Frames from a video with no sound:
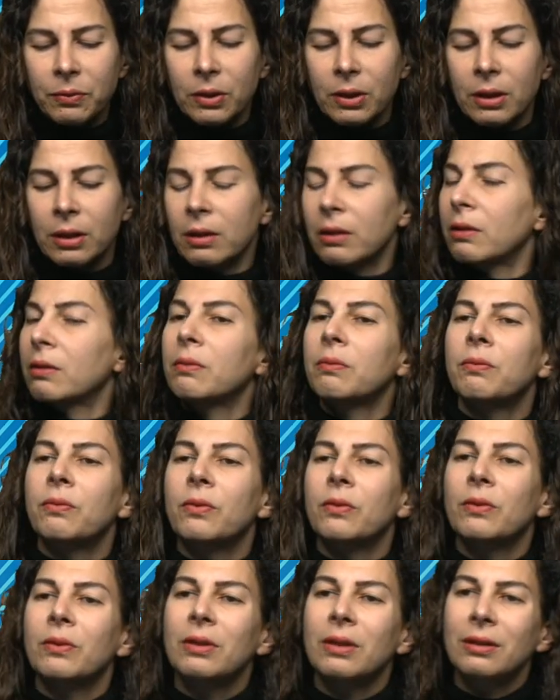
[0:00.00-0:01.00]

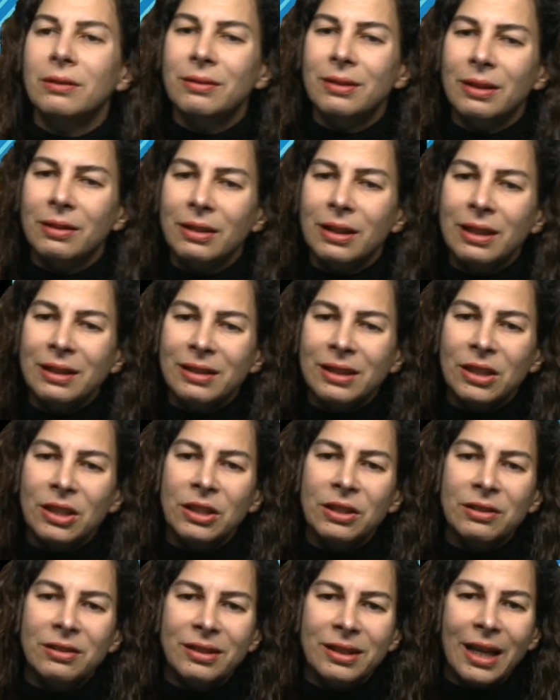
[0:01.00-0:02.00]

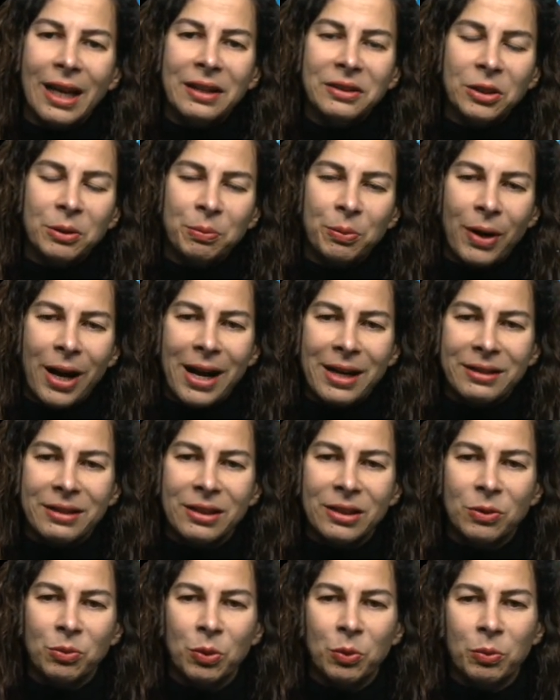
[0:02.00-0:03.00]
in standard
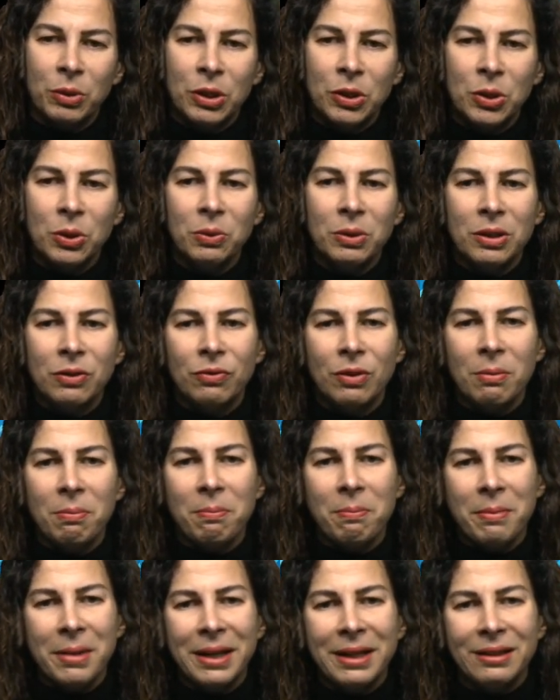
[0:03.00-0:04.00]
practice, what we do is we
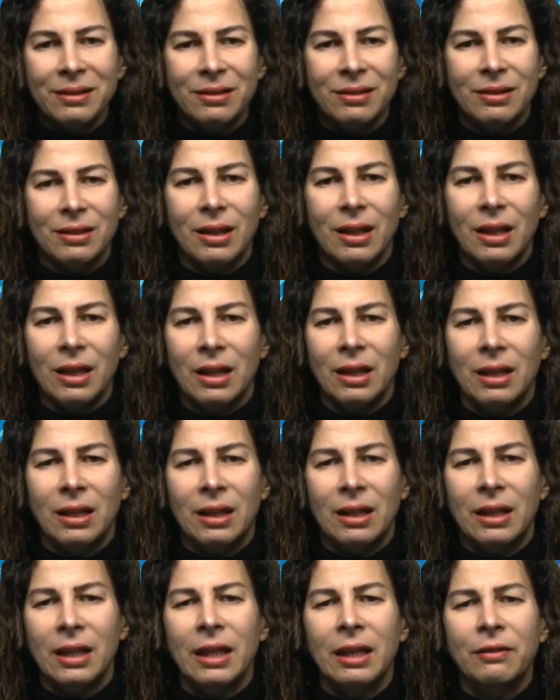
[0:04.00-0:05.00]
mix
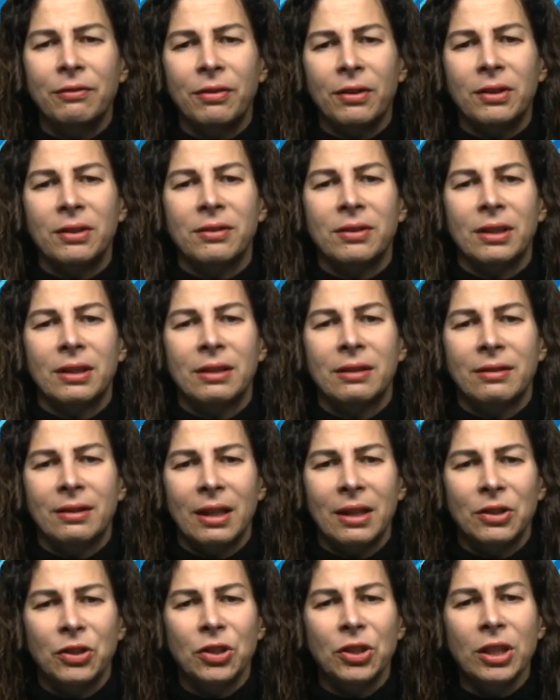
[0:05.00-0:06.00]
inference and
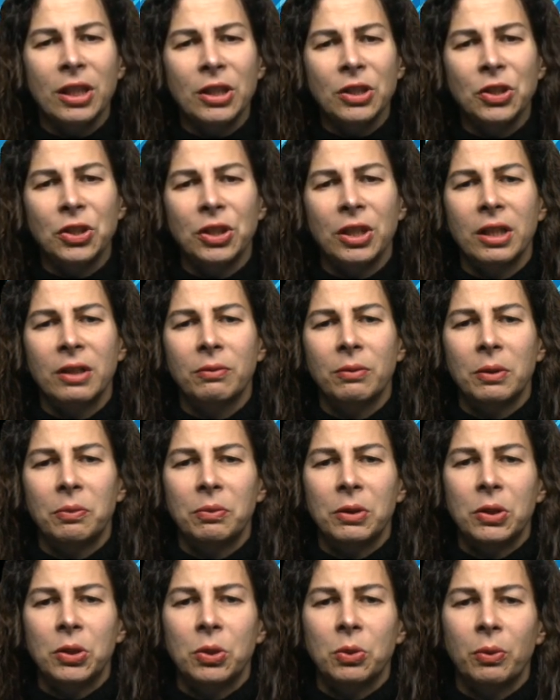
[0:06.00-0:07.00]
instantiation. When
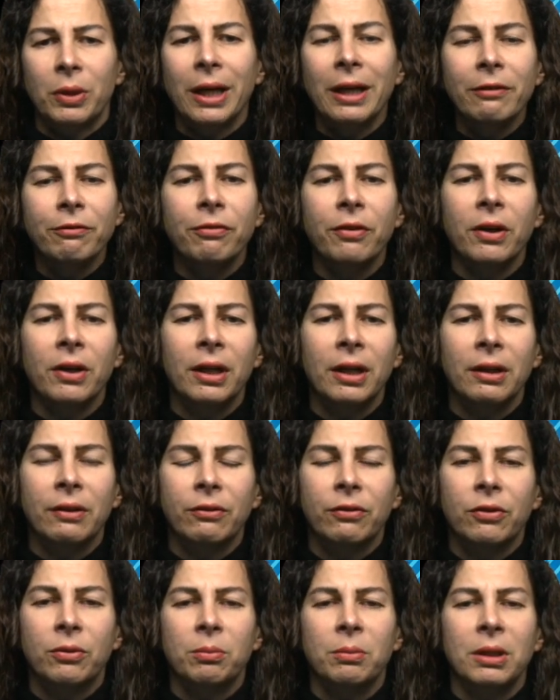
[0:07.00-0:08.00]
we do
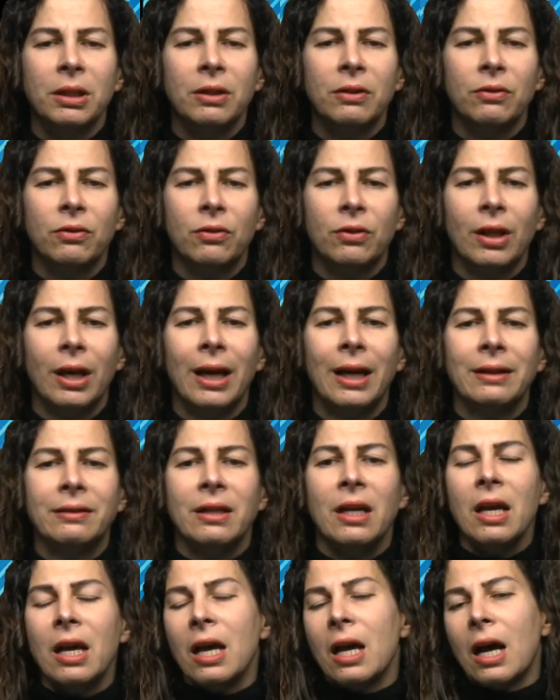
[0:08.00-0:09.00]
inference, means
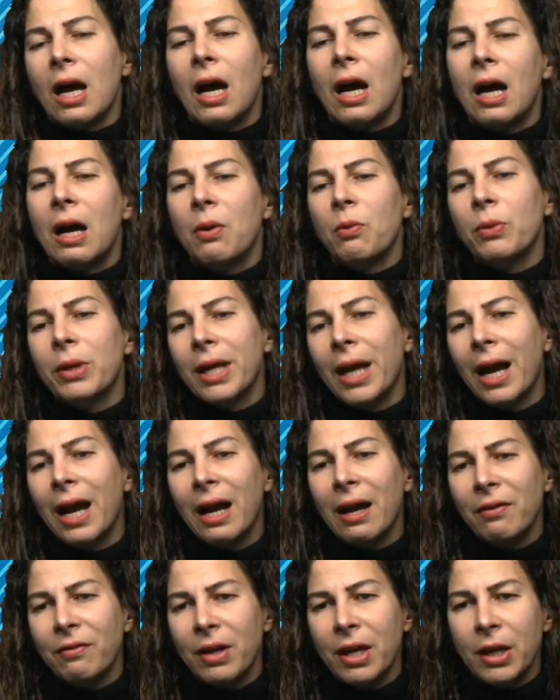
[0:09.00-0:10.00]
that we
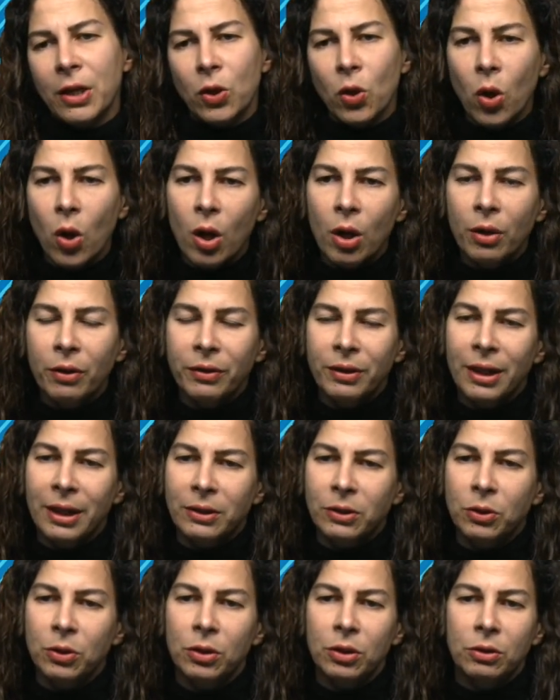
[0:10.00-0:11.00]
have a code
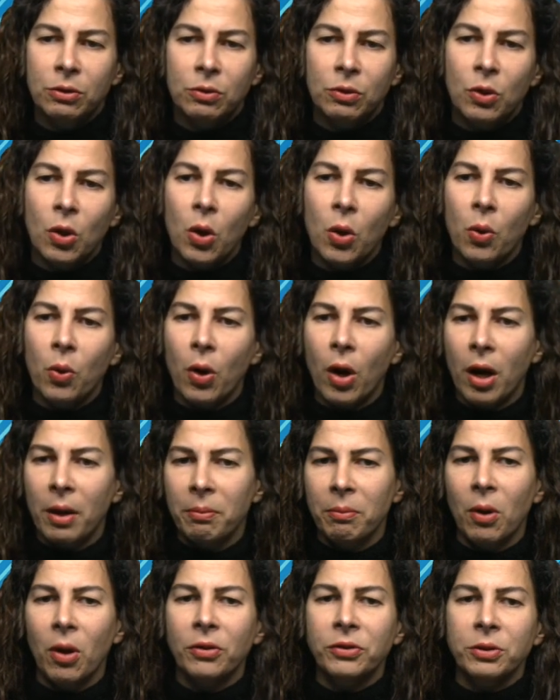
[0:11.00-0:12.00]
that could go
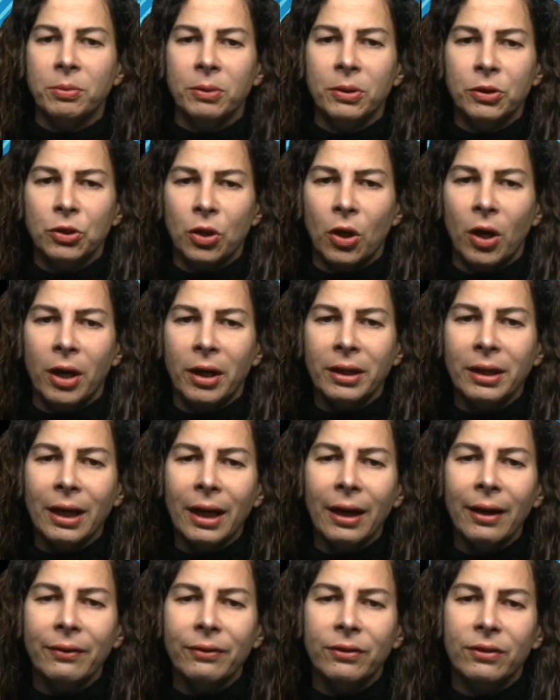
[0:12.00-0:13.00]
on multiple
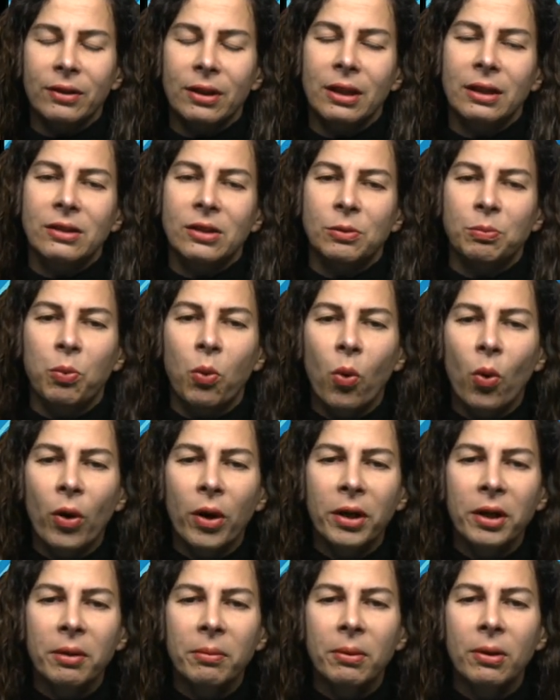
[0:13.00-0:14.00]
targets. It's
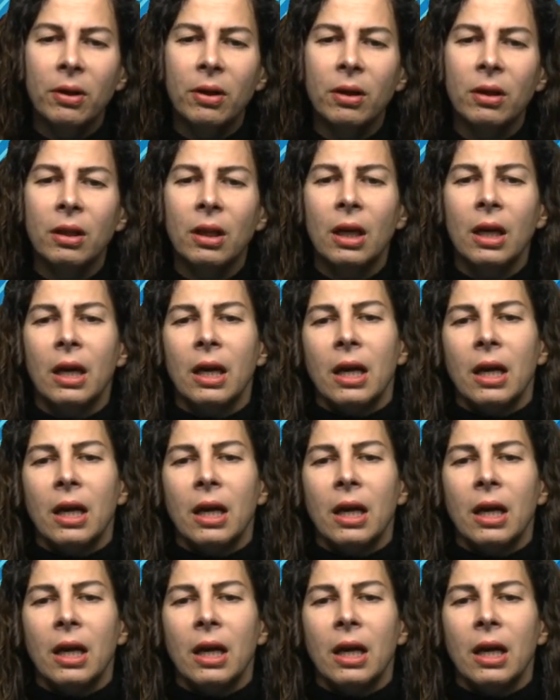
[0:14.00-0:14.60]
portable,